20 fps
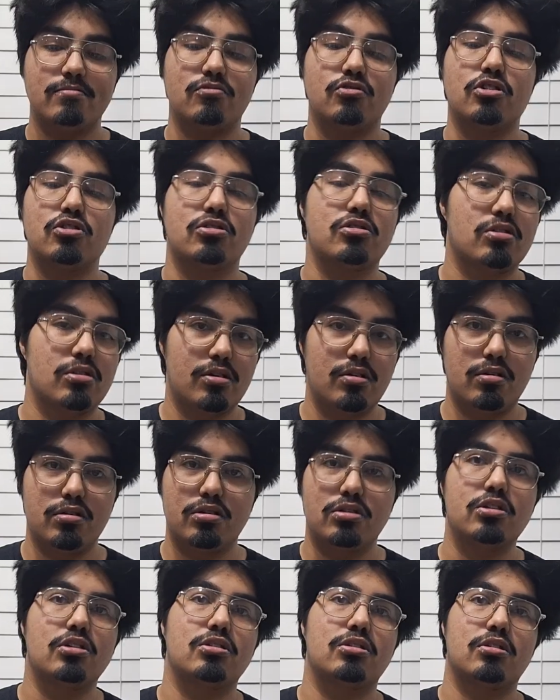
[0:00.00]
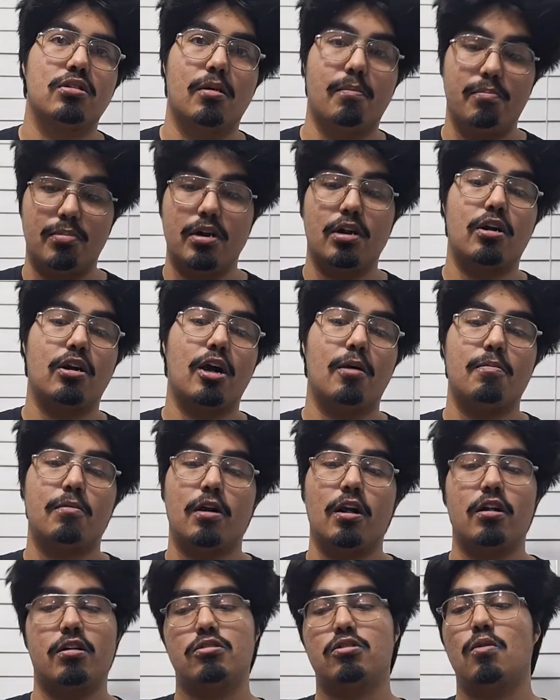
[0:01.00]
this is literally just a big
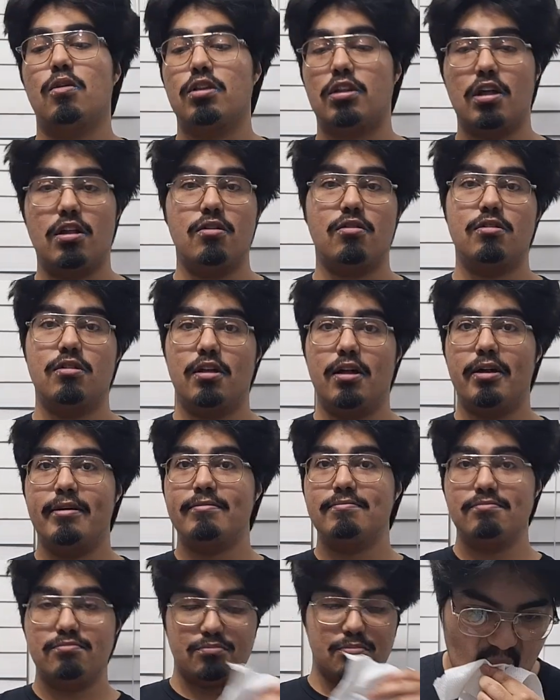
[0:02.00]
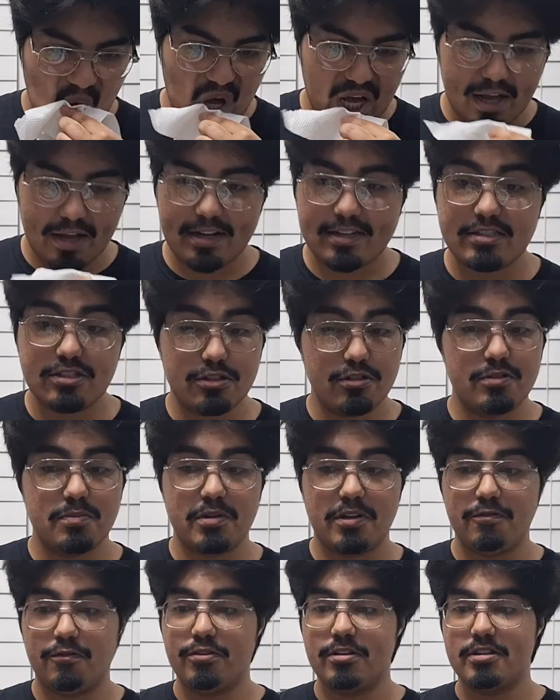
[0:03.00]
cupcake. So at the end of the day, excuse
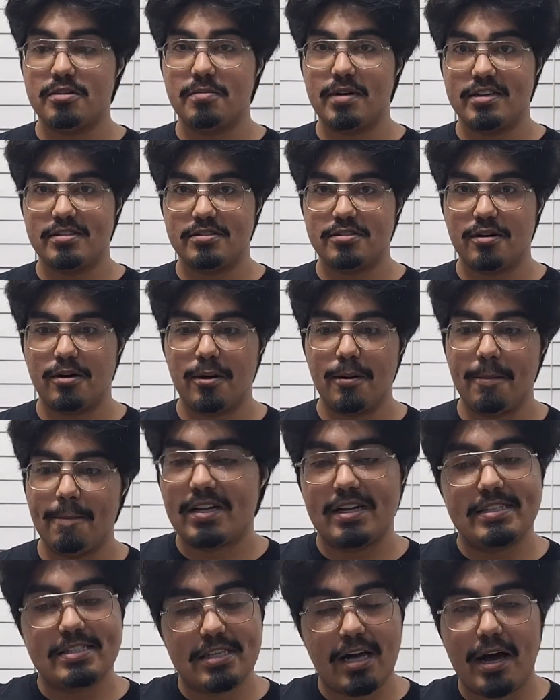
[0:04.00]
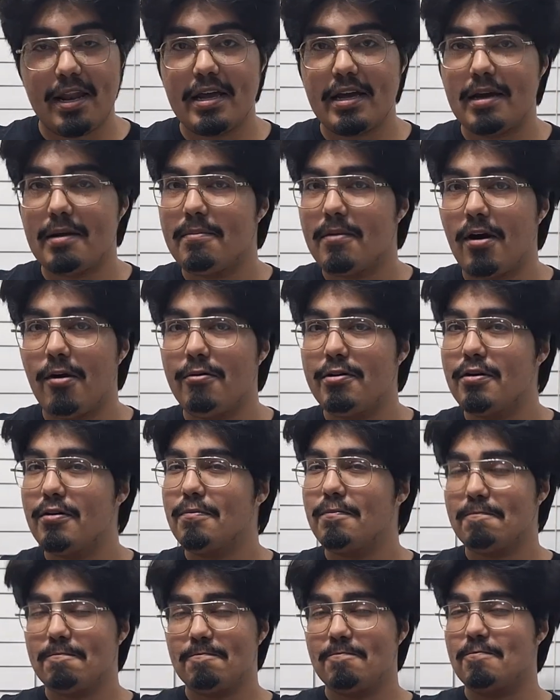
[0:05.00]
me for this mess, y'all. Sonic and Mario,
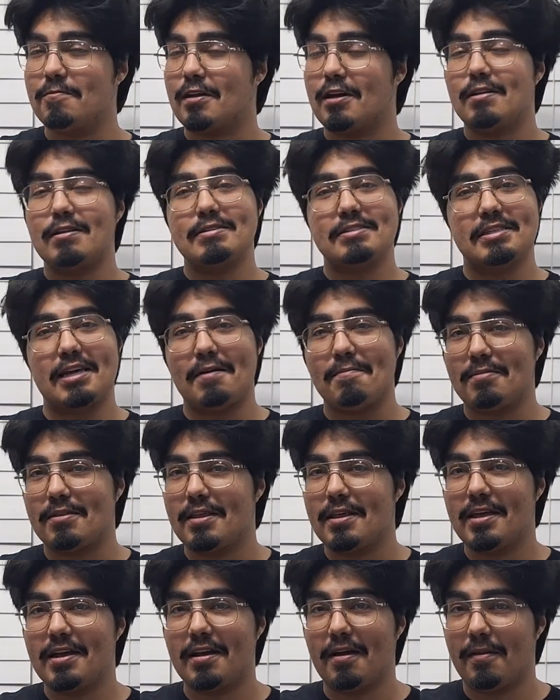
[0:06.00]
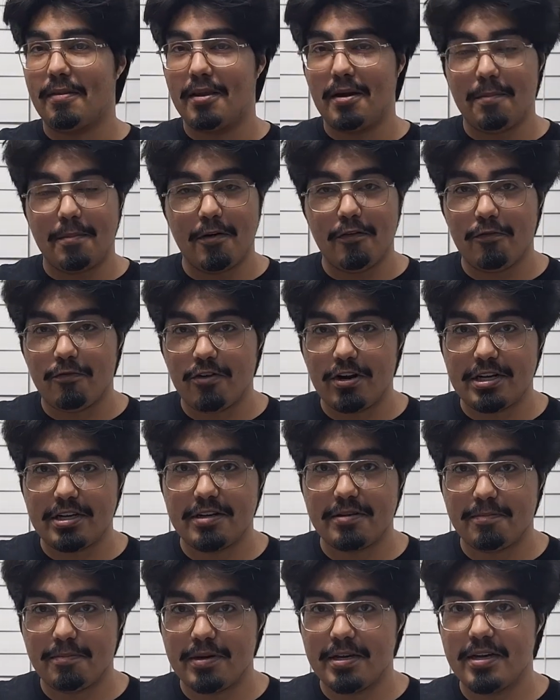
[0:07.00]
they're the same thing. They're both
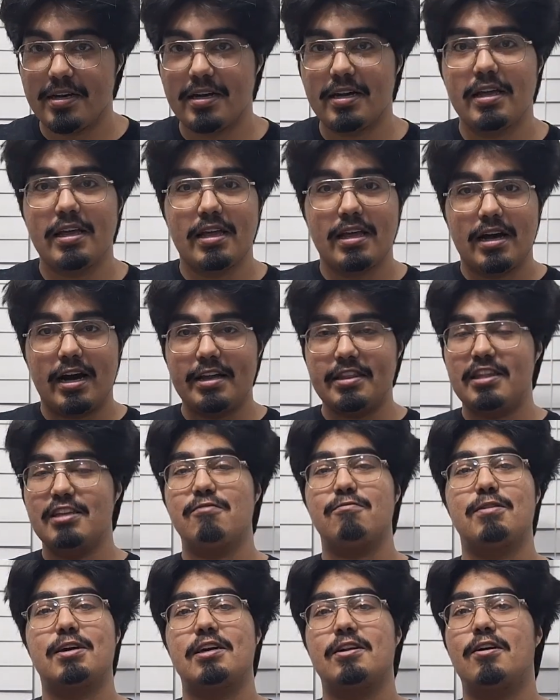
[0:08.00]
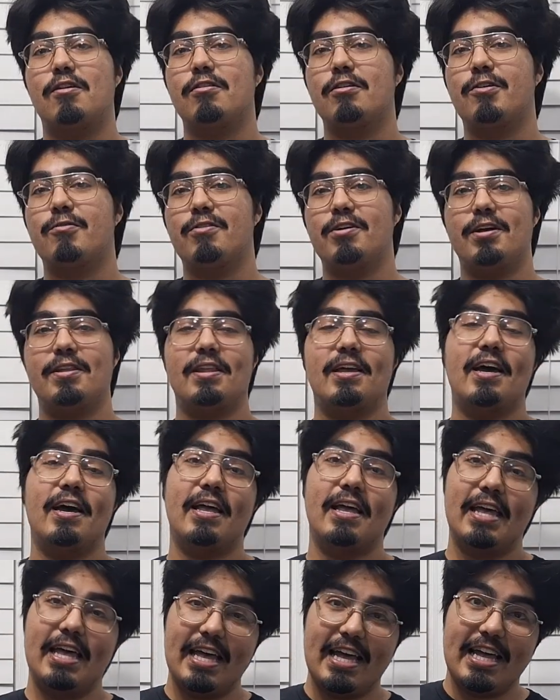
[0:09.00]
freaking peak. I think we can all agree on
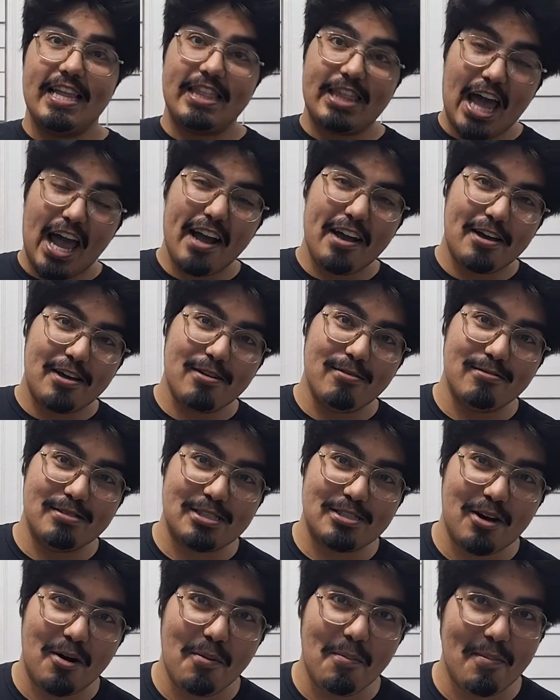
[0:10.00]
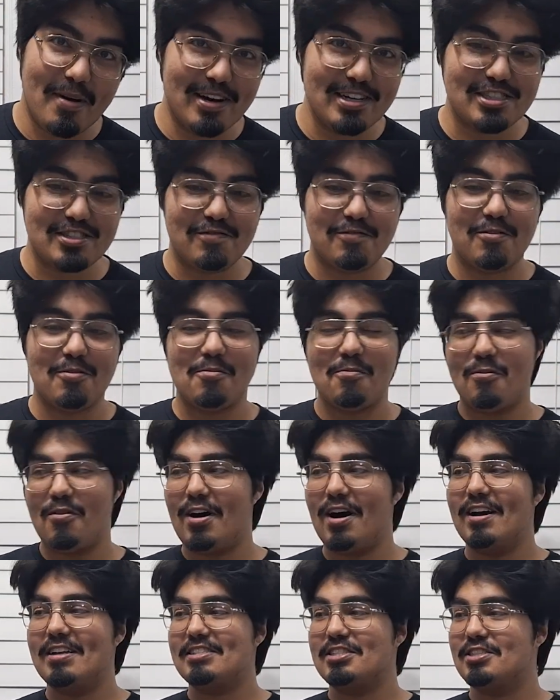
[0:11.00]
that. Thank you so much for
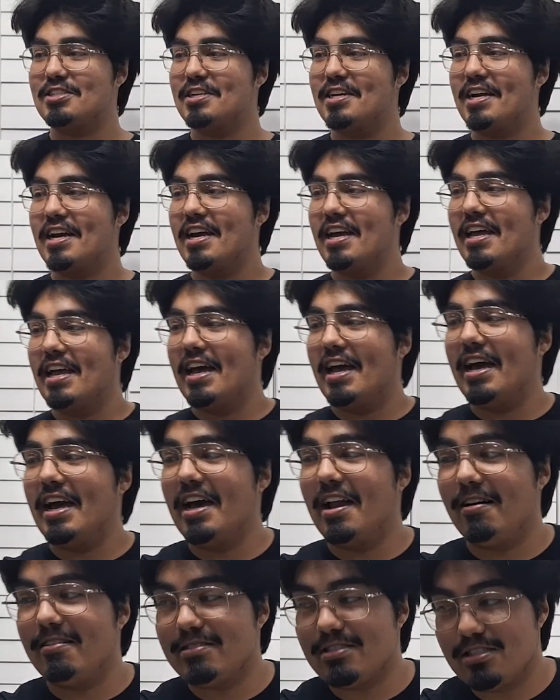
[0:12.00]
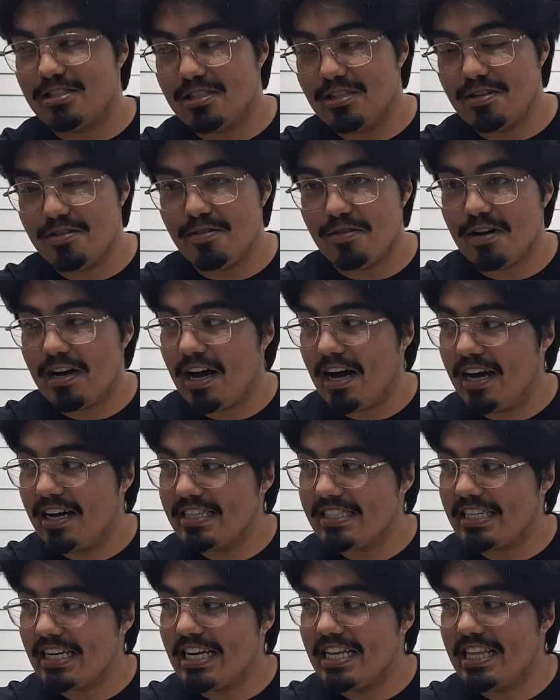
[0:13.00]
watching, and I'll see you
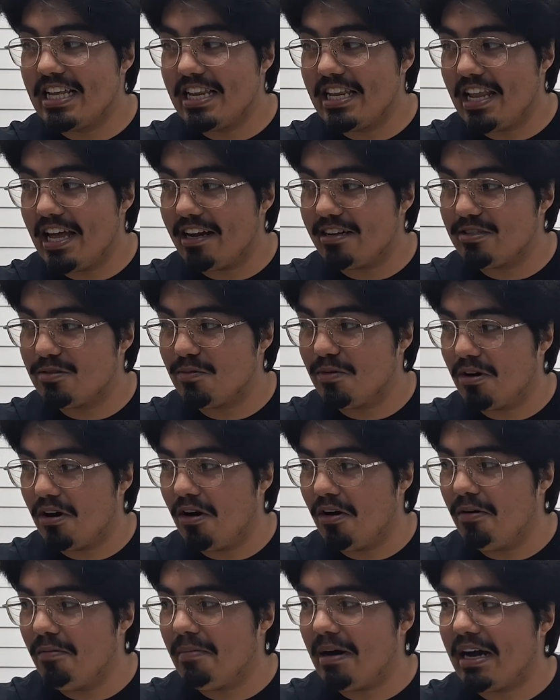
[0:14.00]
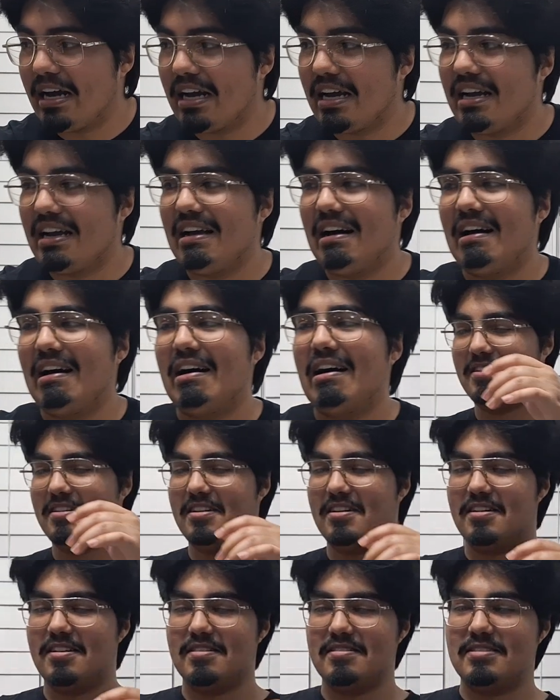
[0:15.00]
guys in the next one. Oh my god.
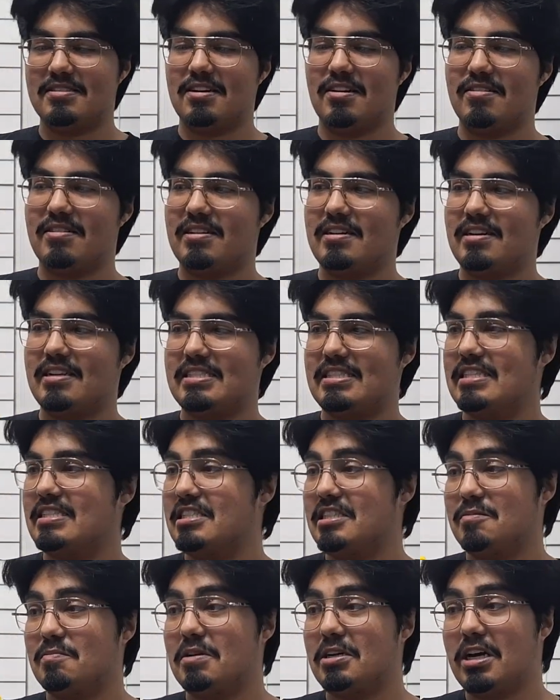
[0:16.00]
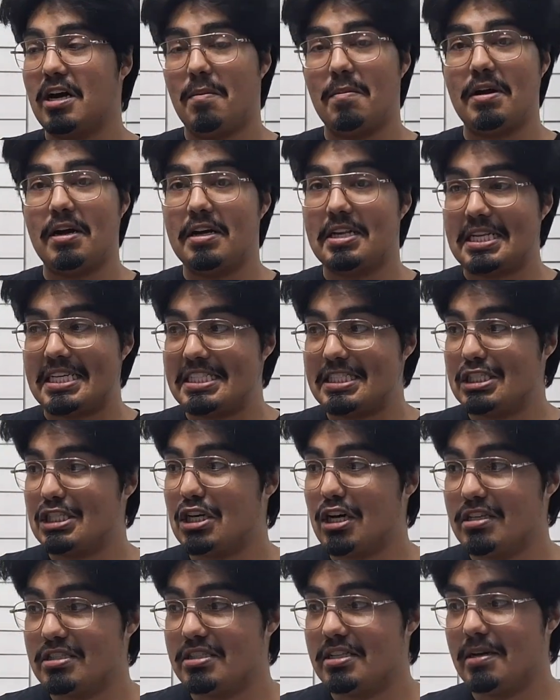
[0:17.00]
Sorry guys, this is becoming a
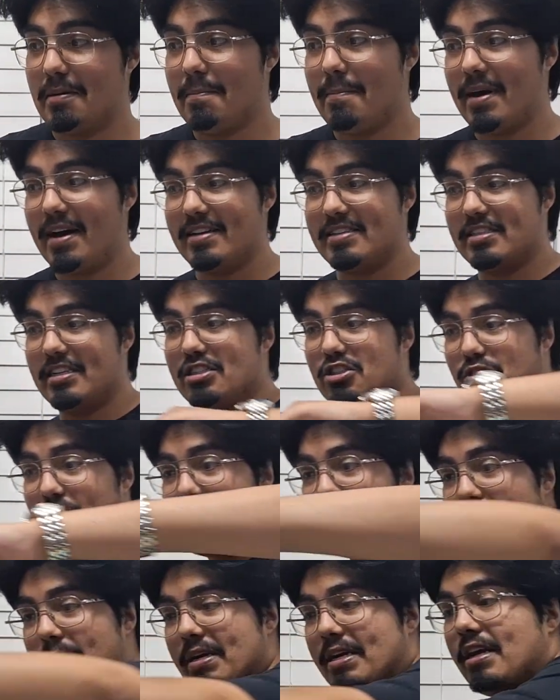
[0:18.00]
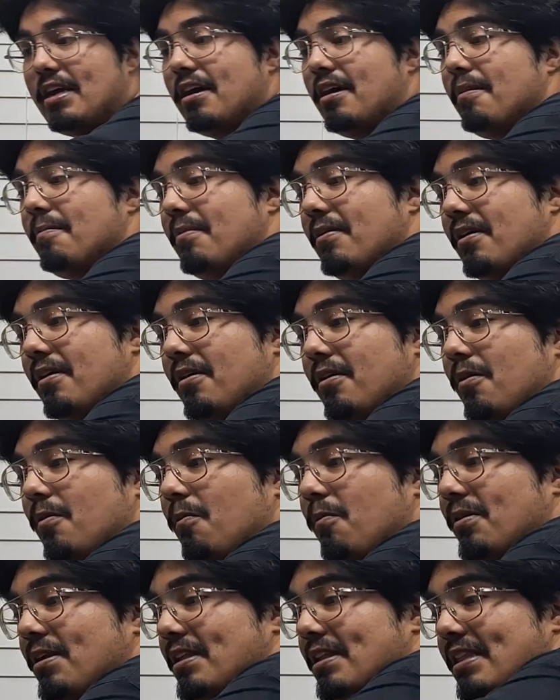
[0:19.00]
disgusting mess. I tried picking up
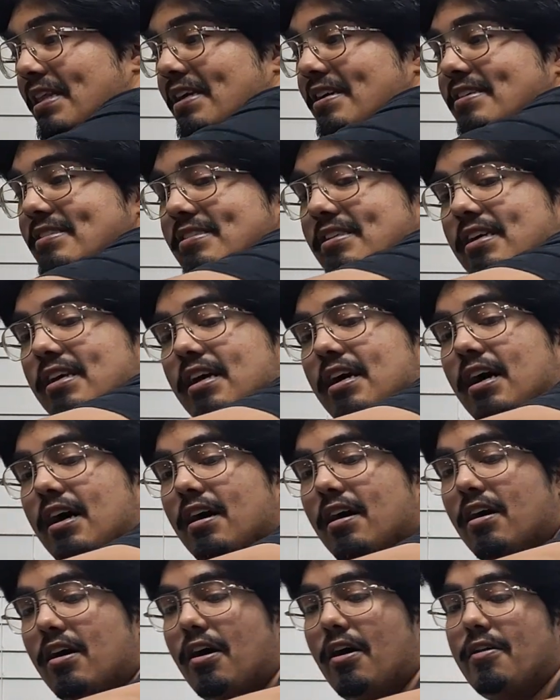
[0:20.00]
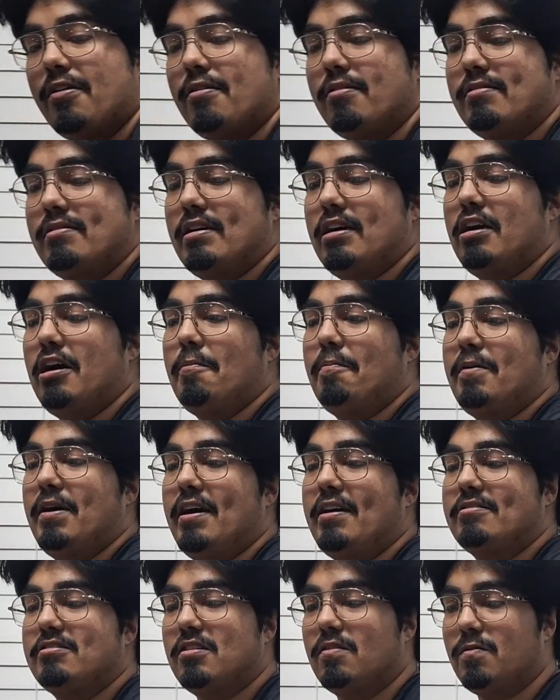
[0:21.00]
one of these other
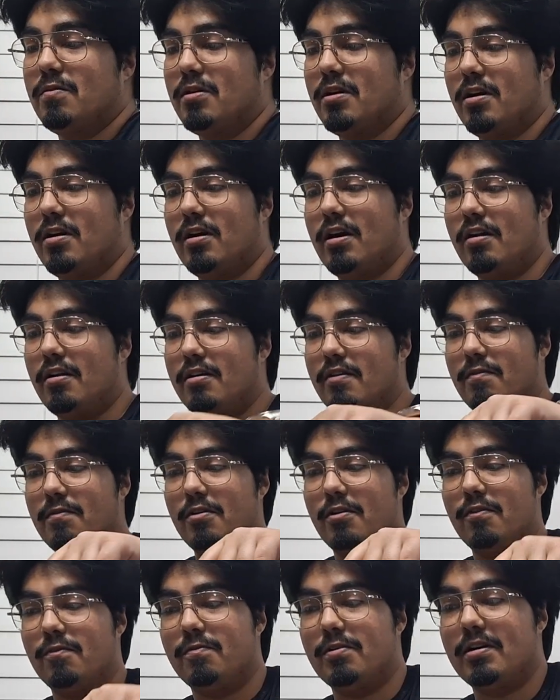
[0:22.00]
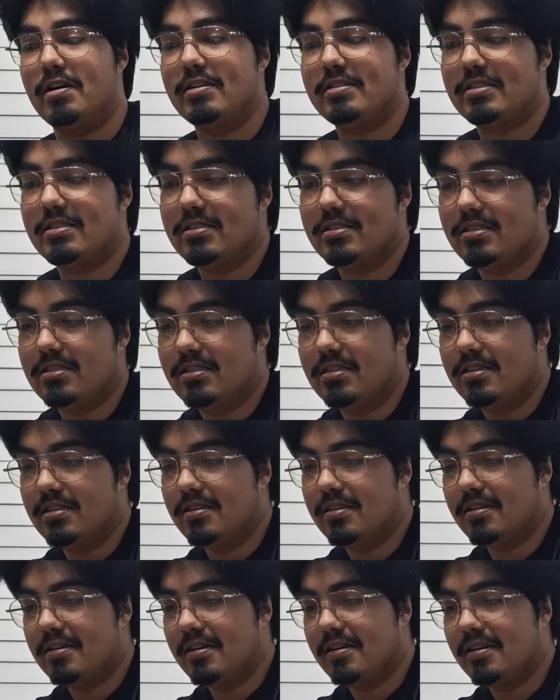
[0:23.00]
cupcakes over here. I don't even know if you guys can see it.